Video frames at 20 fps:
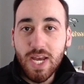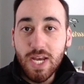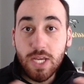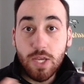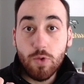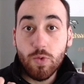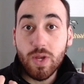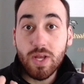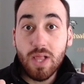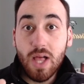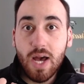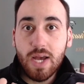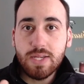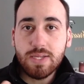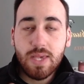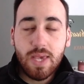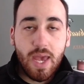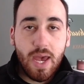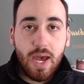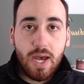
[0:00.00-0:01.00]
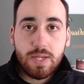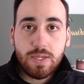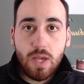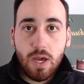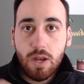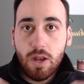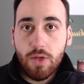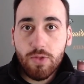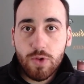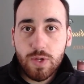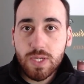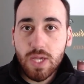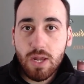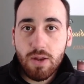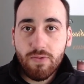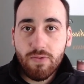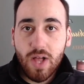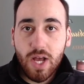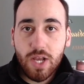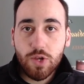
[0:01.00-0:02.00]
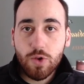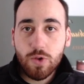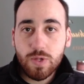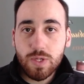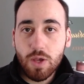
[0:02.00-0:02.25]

You realize he has another set of lectures